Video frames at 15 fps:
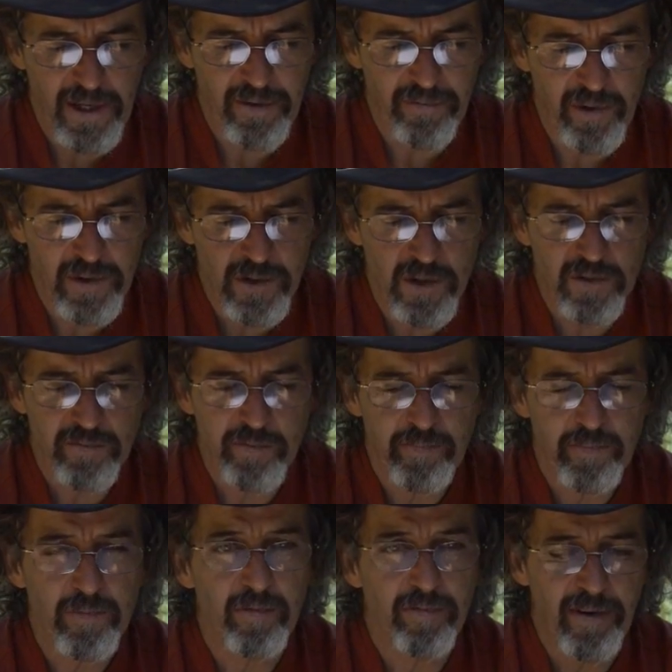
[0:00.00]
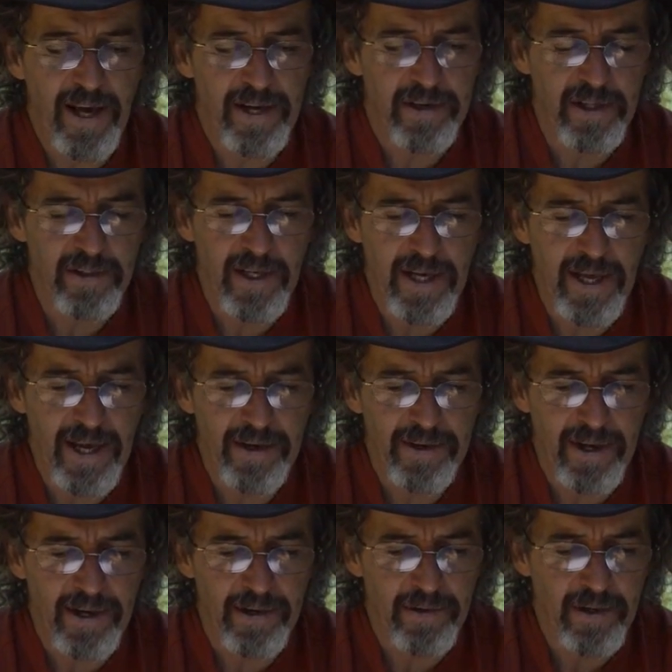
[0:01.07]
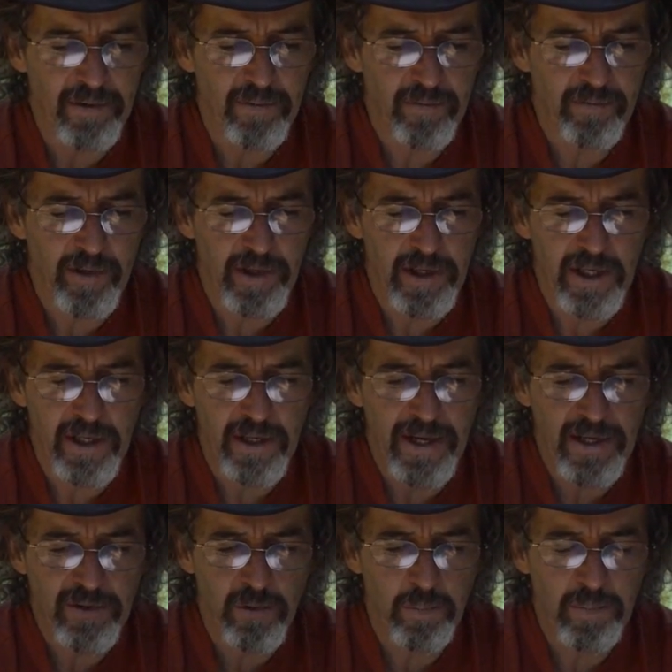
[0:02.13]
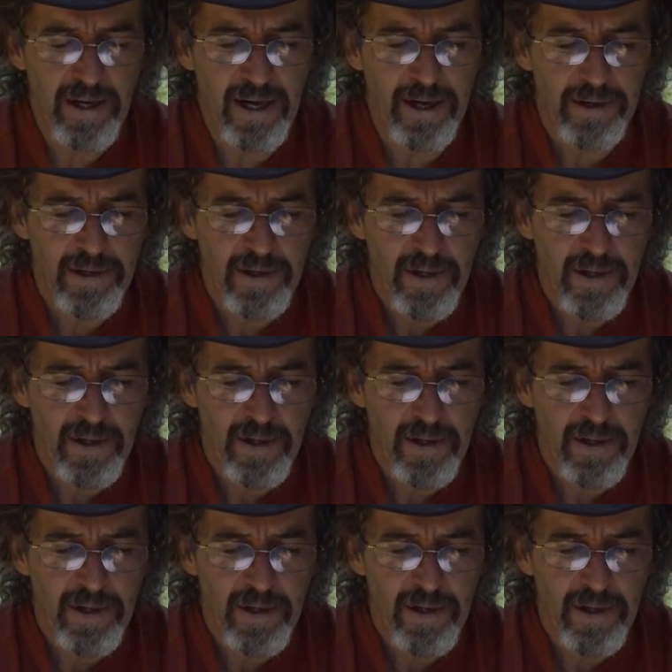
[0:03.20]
everyone's just flattening the land out and filling in a natural part?